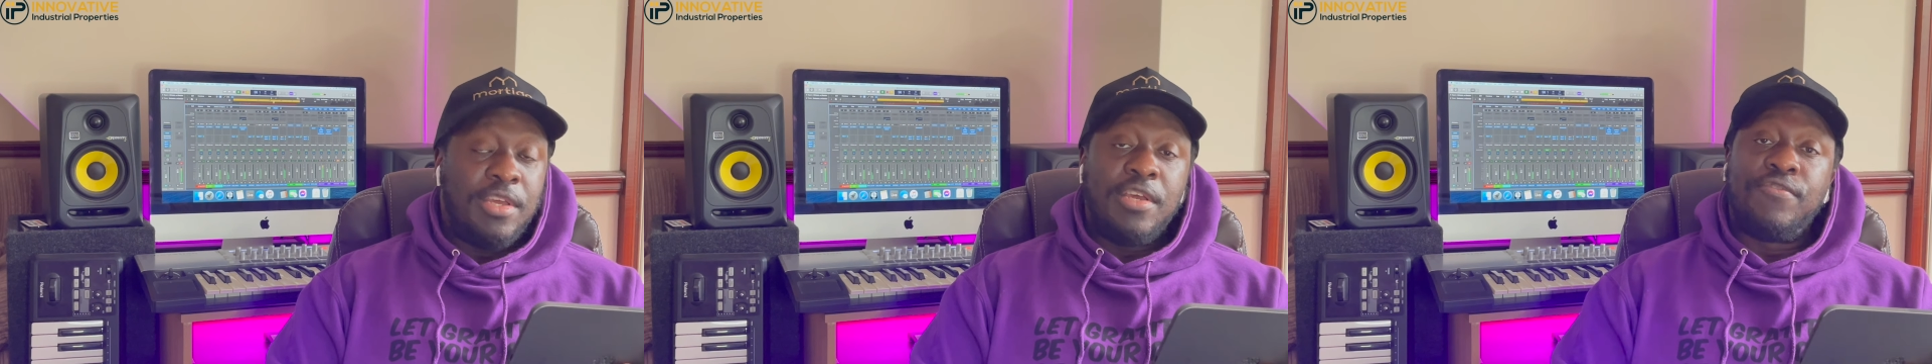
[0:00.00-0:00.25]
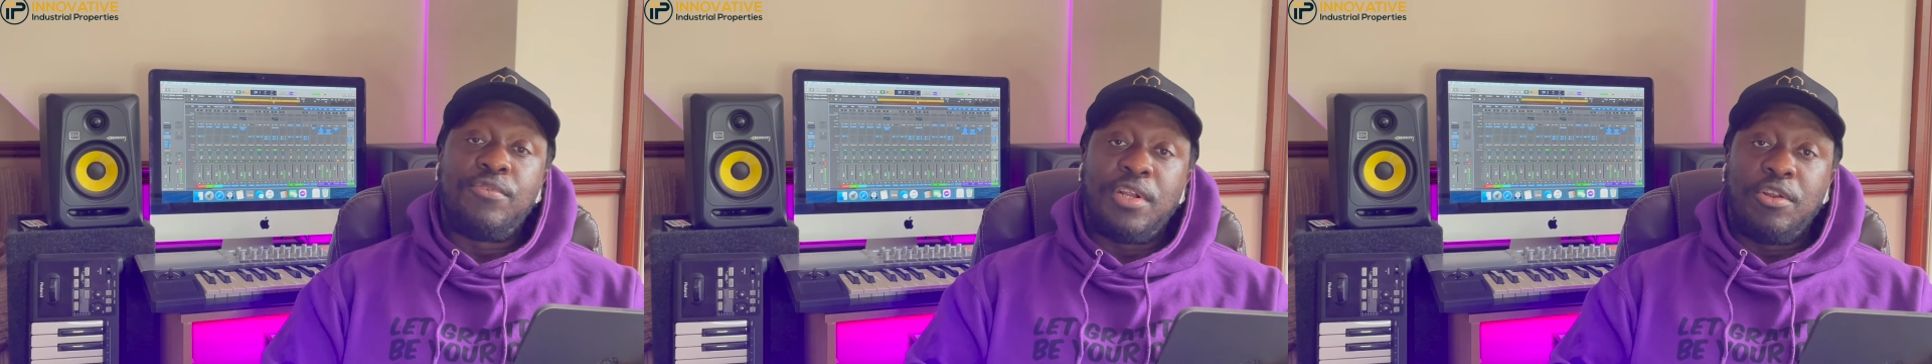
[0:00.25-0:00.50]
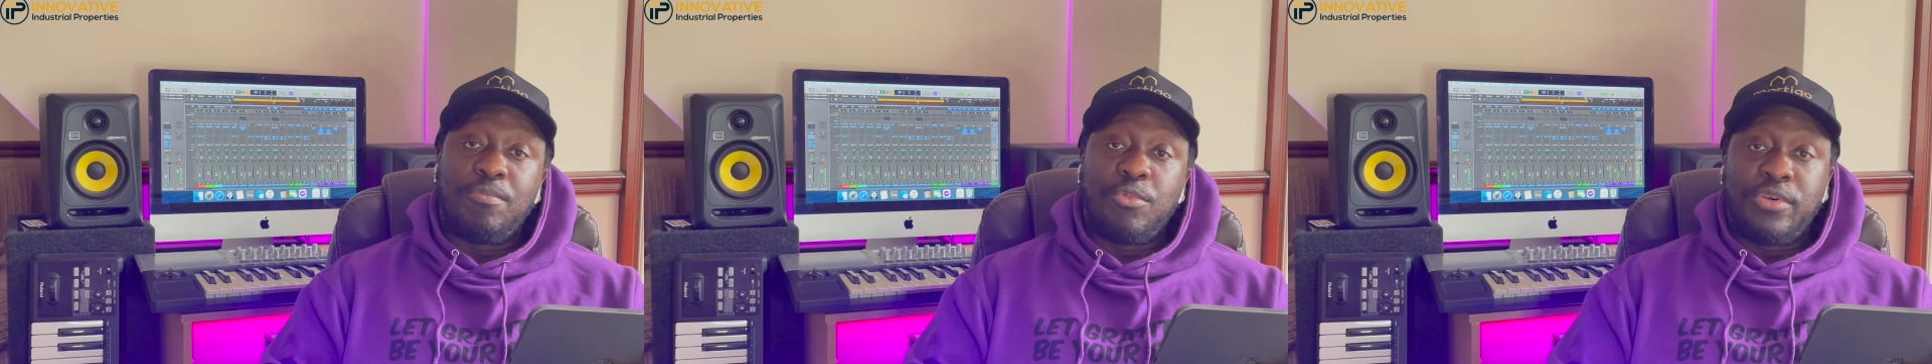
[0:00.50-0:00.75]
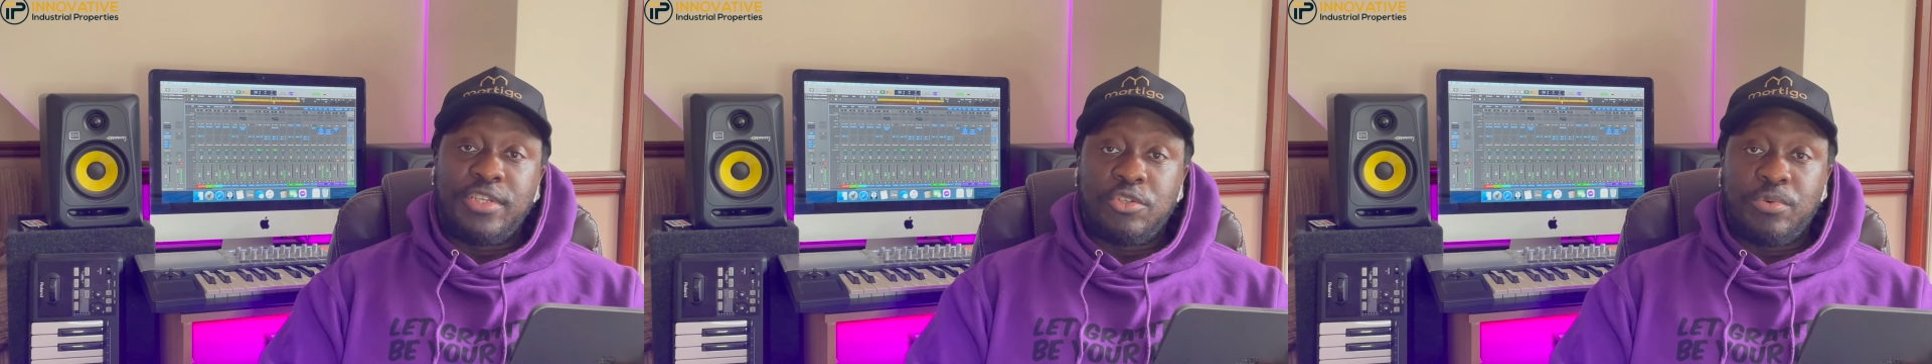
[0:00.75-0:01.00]
If you want to look
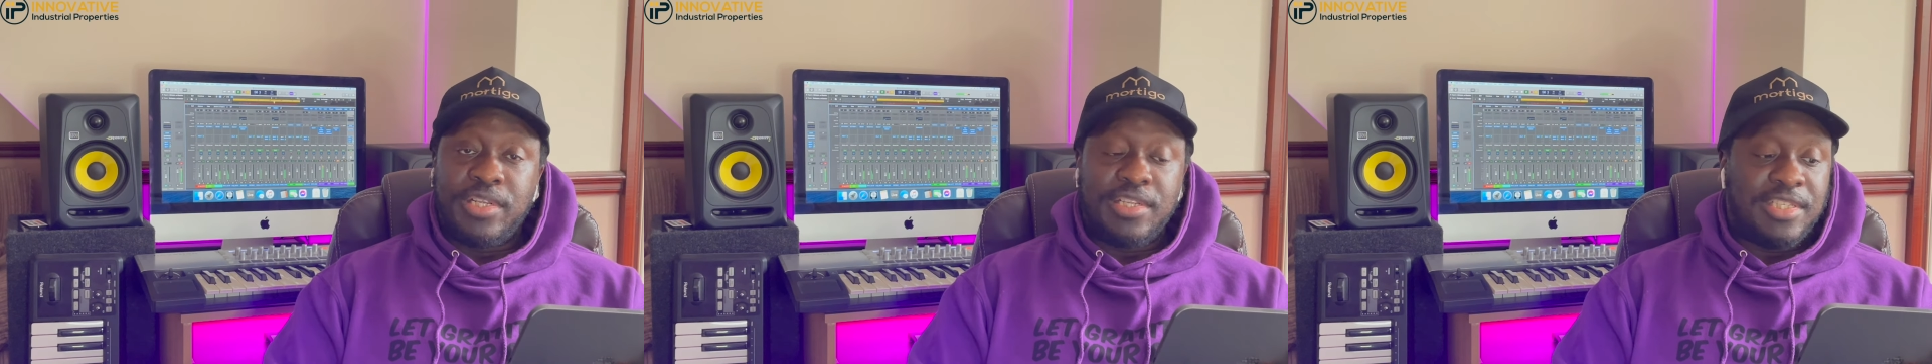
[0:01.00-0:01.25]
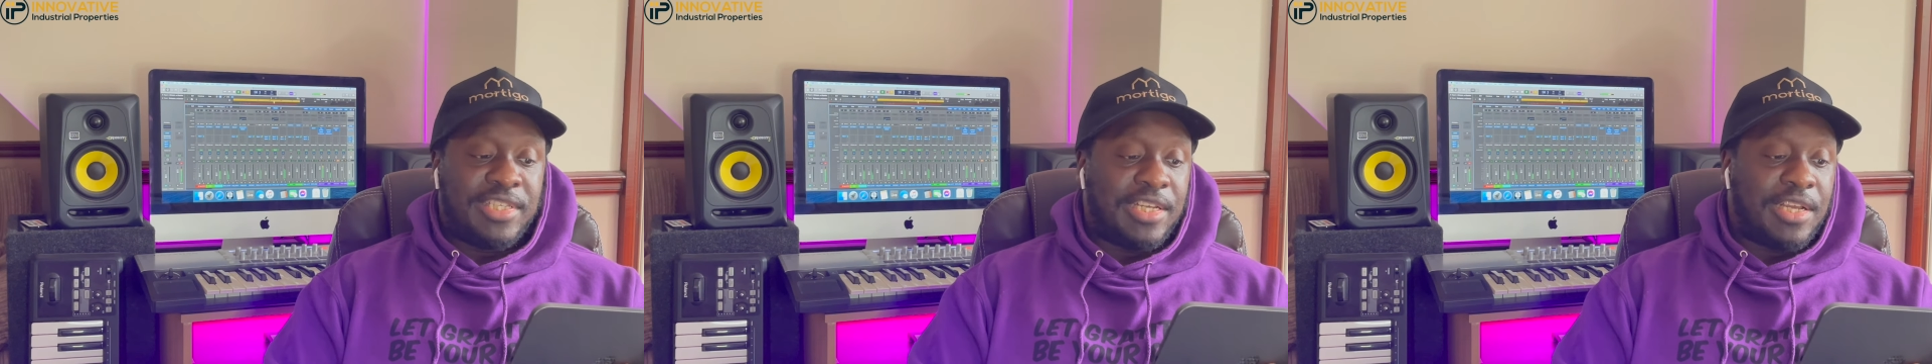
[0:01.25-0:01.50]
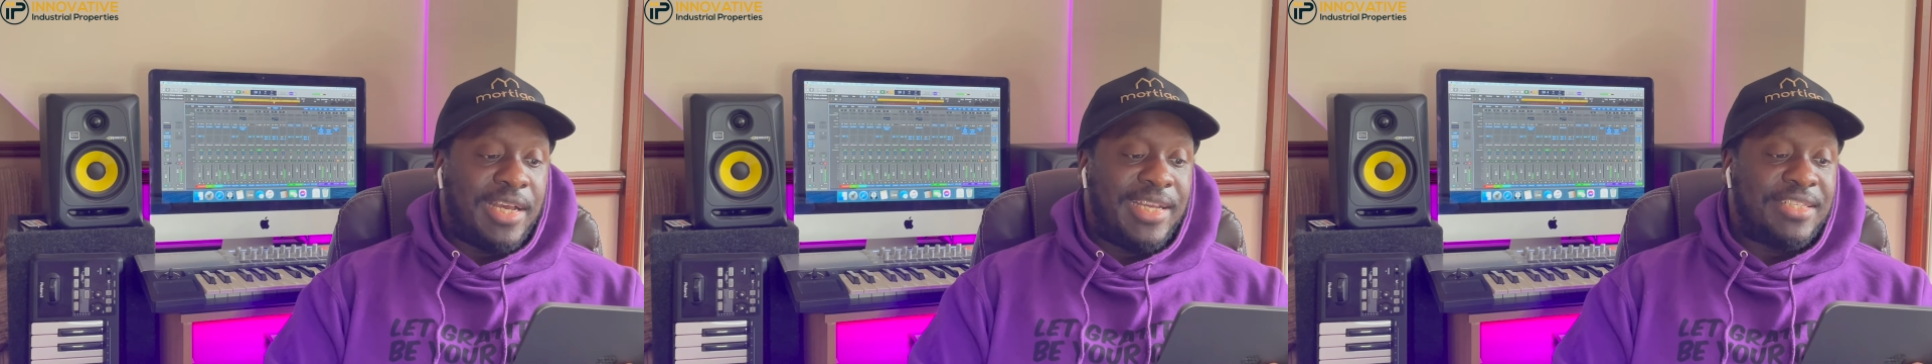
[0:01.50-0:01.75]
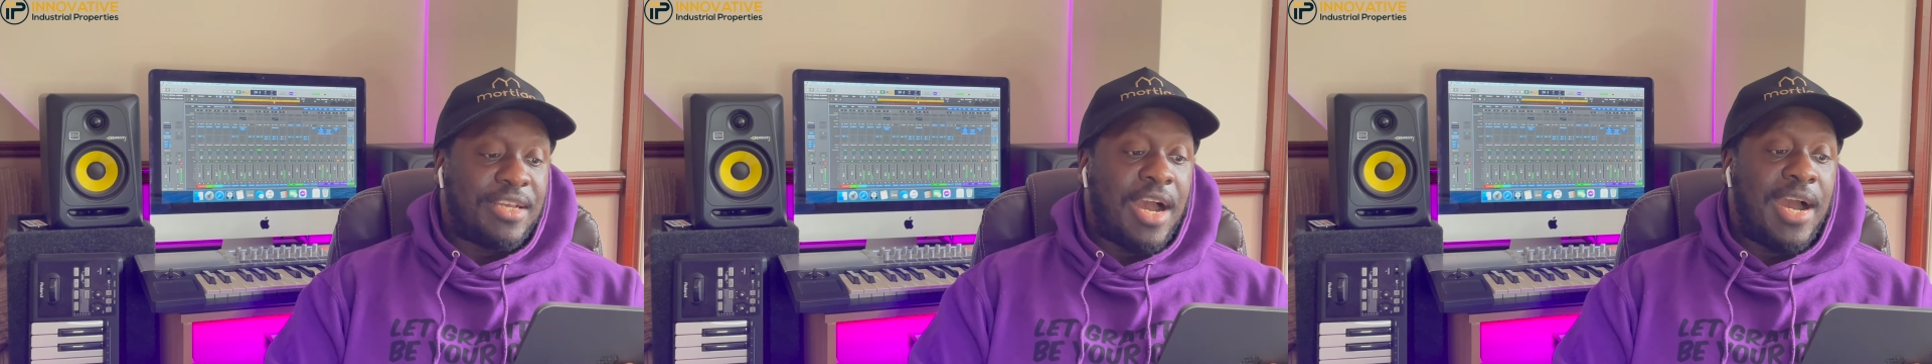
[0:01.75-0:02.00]
more into it, the ticker
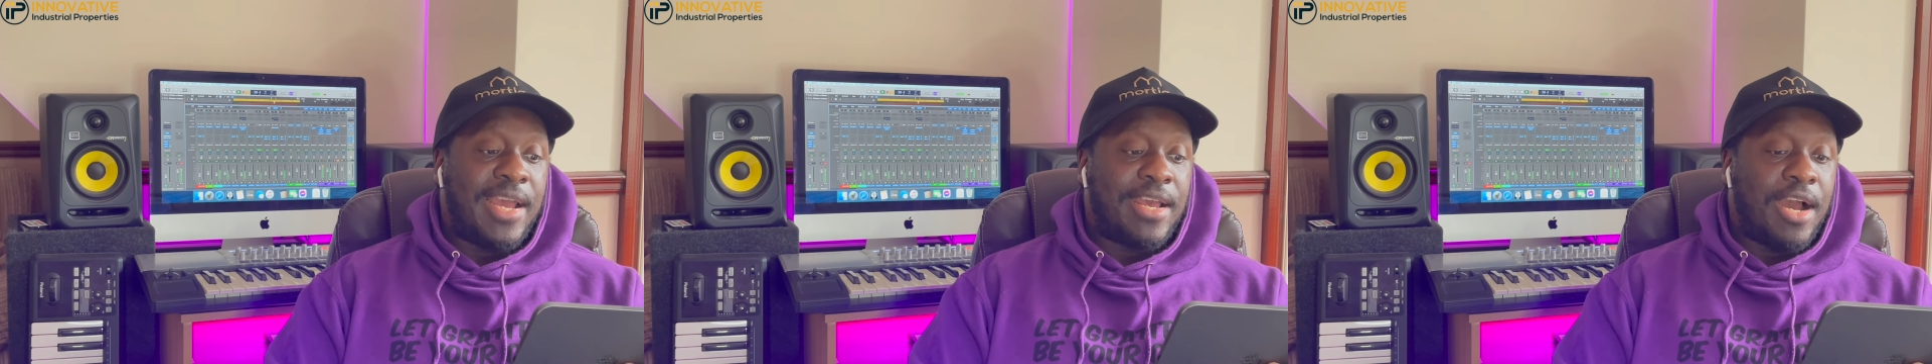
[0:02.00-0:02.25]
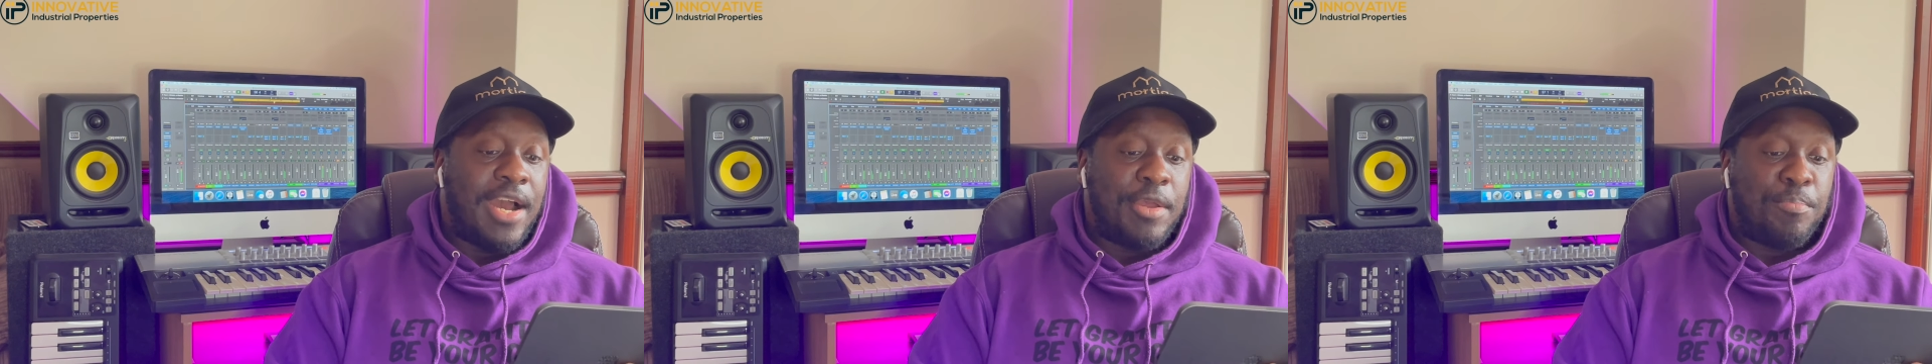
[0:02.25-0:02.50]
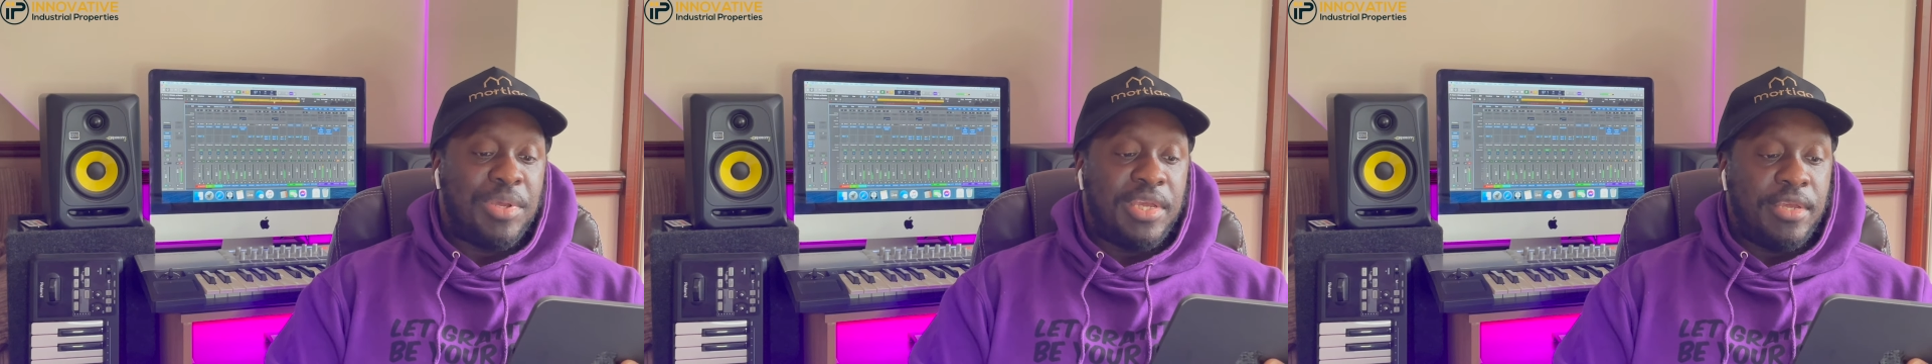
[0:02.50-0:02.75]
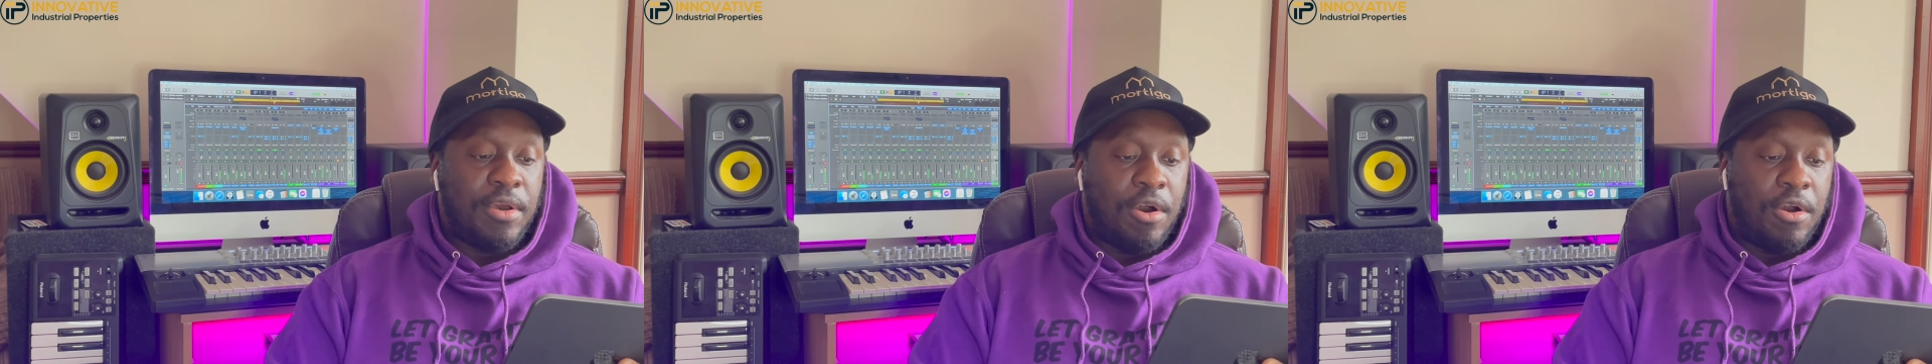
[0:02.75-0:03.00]
is
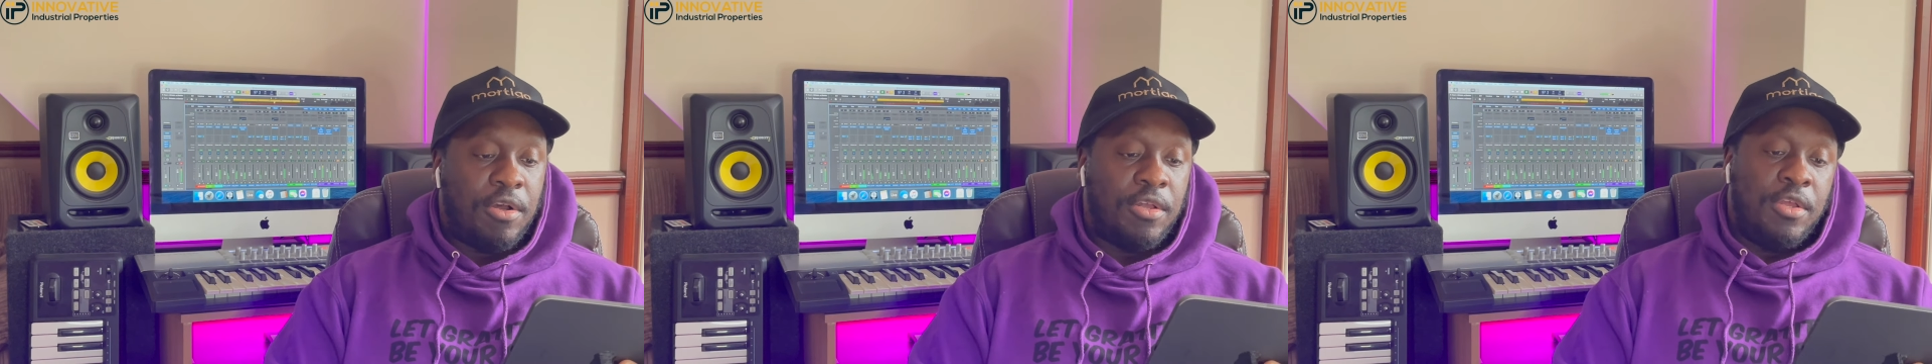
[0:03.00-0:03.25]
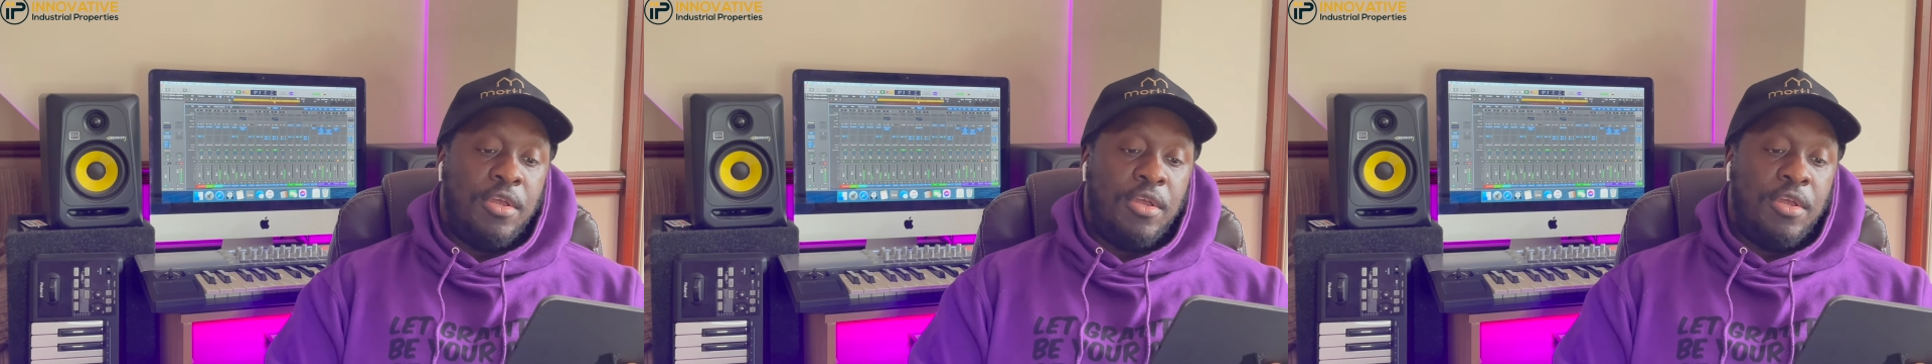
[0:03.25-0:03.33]
IIPR.